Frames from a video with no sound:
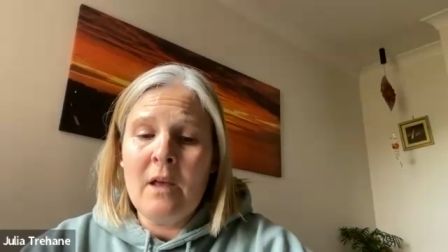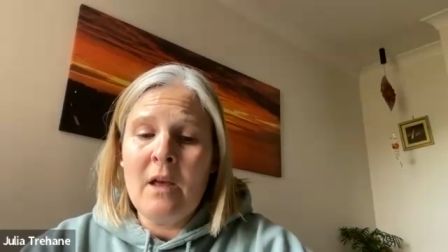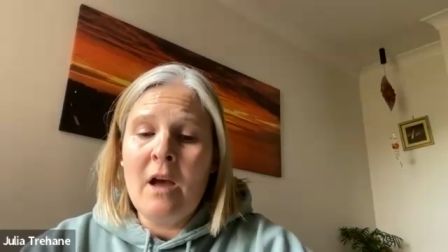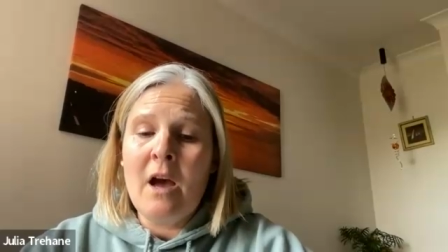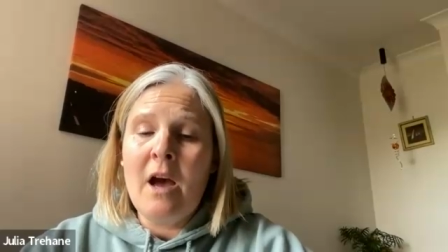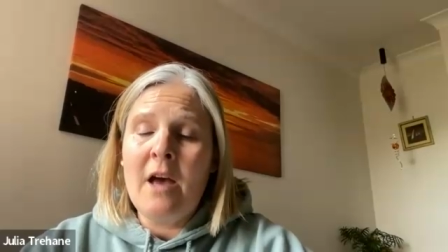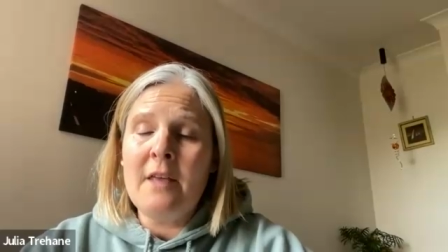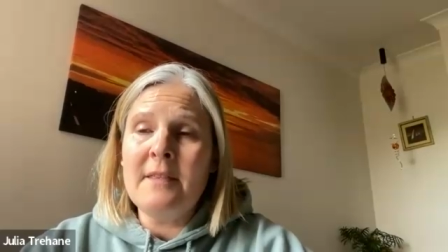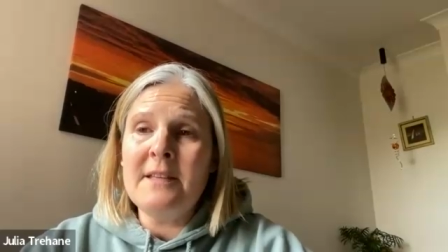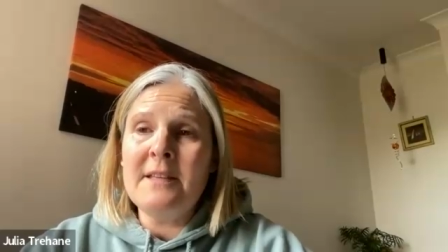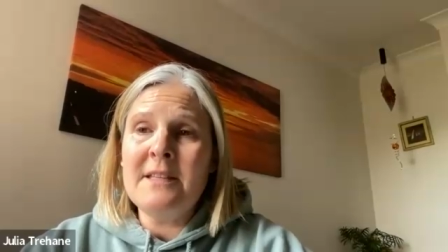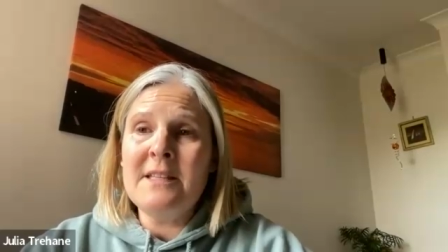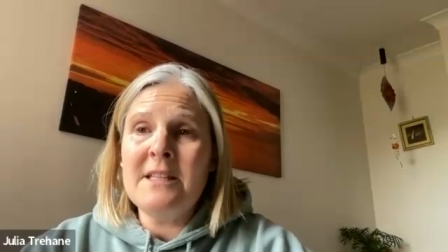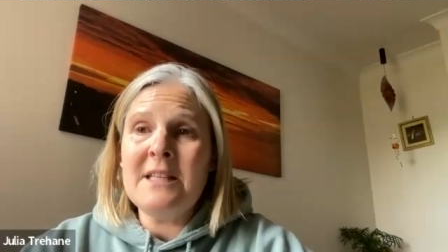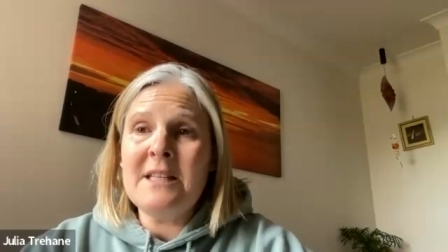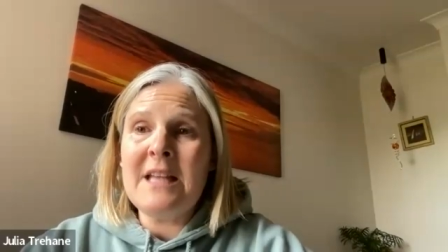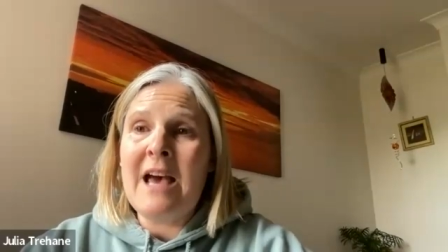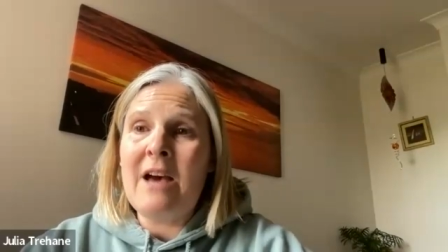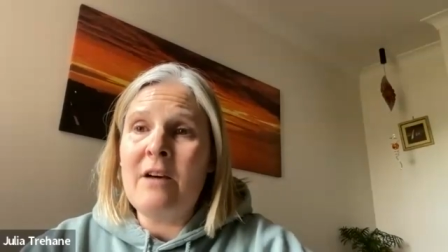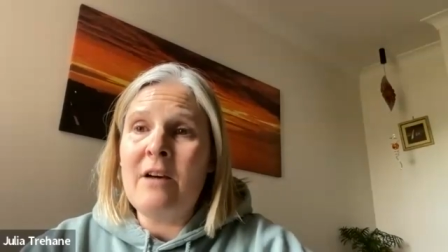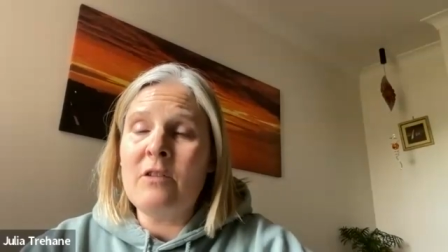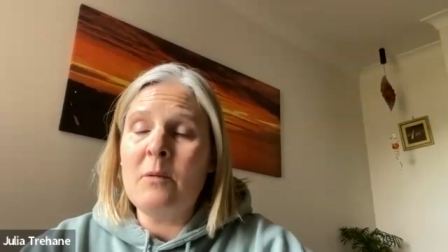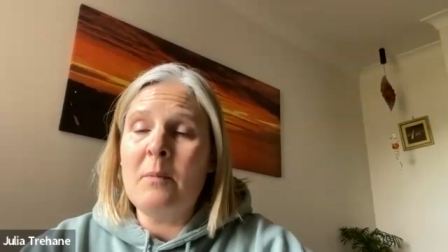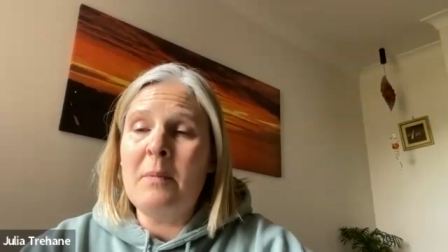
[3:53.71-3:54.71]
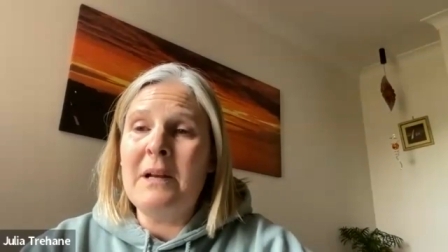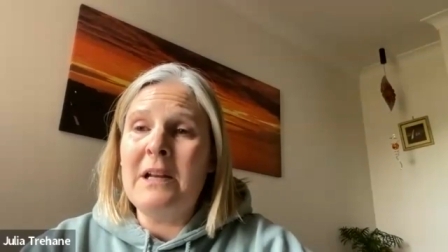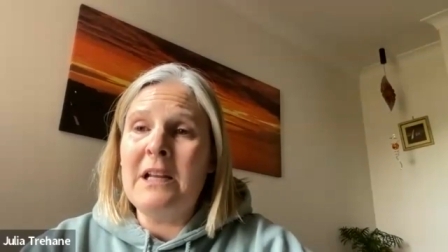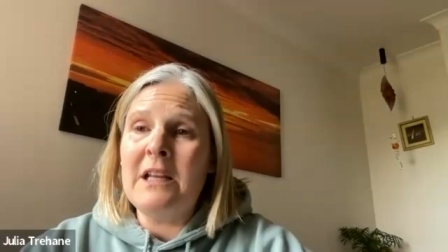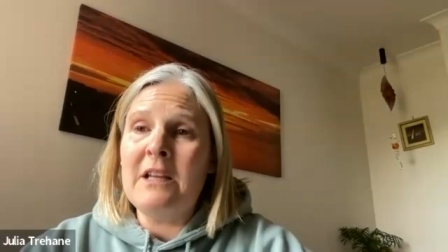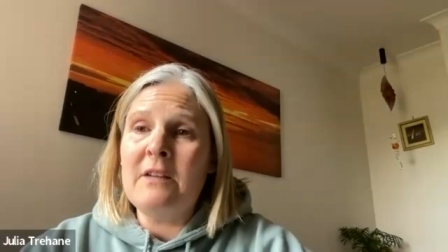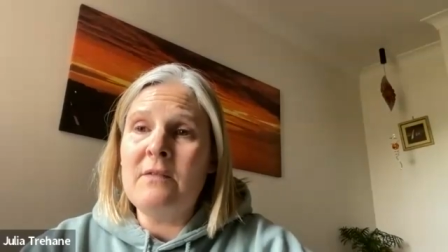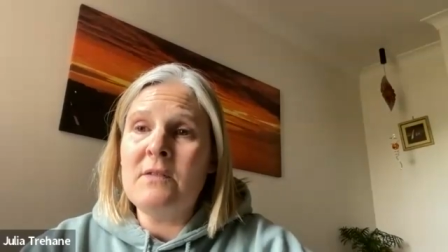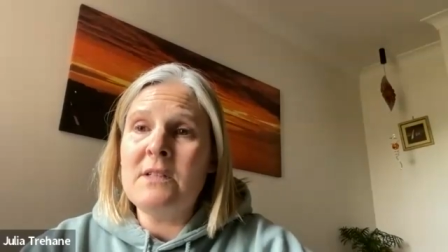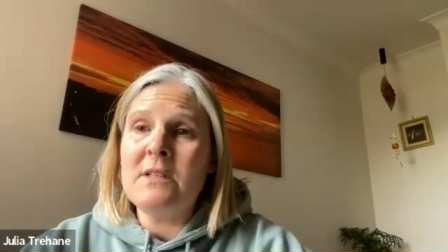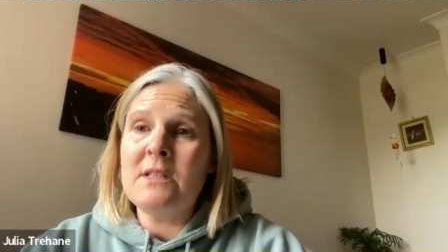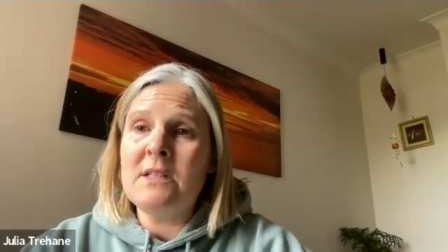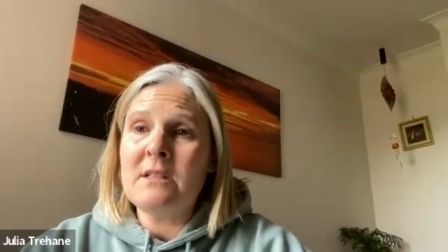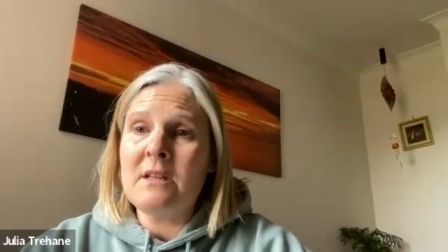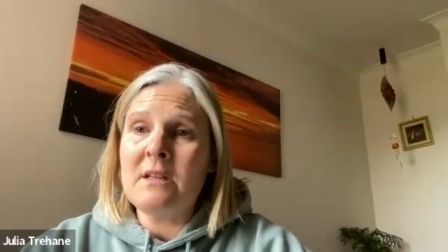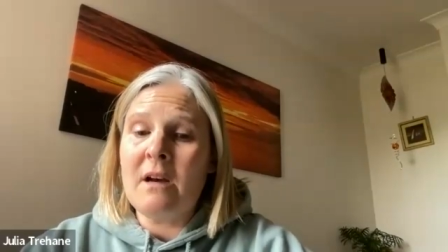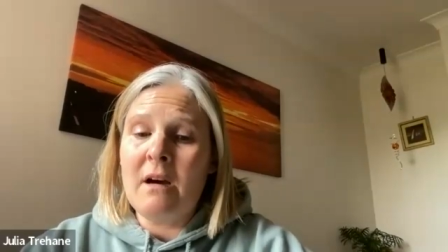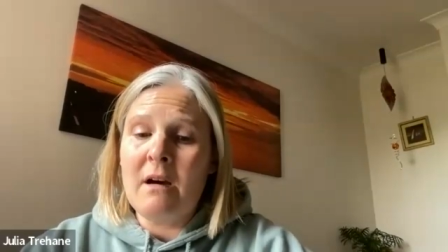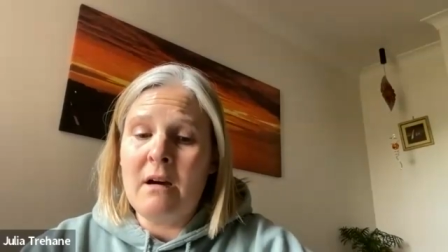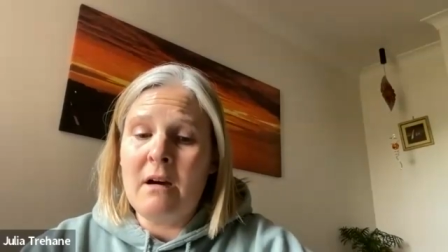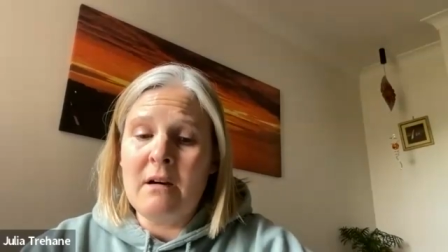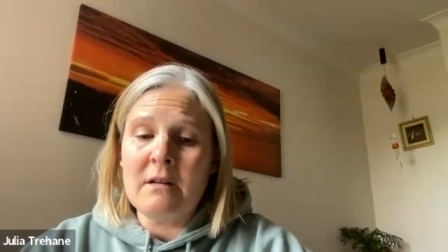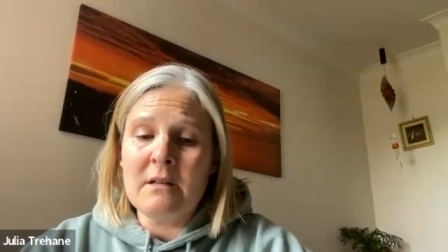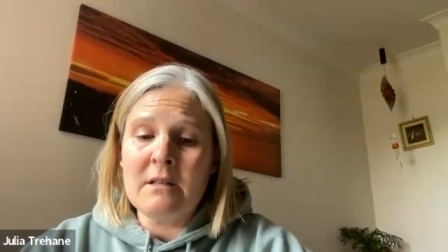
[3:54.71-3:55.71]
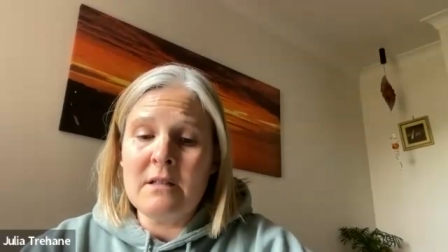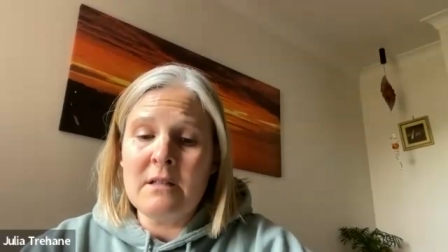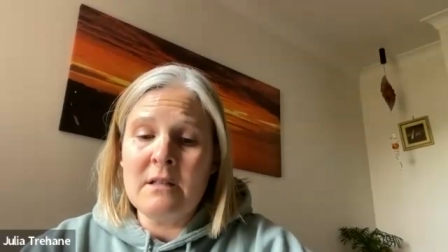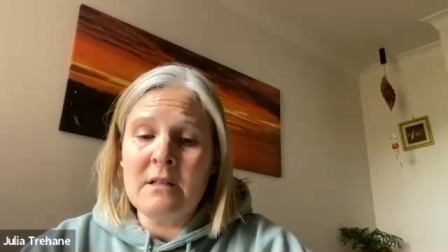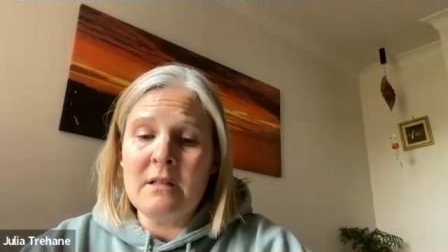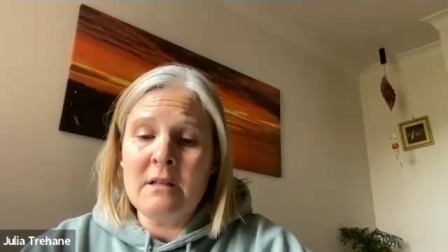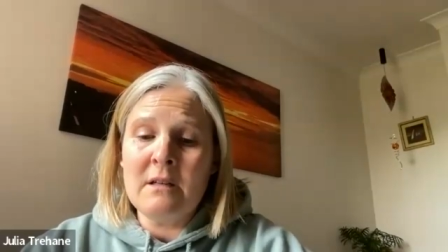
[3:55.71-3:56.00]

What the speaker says: And this is how the beliefs start.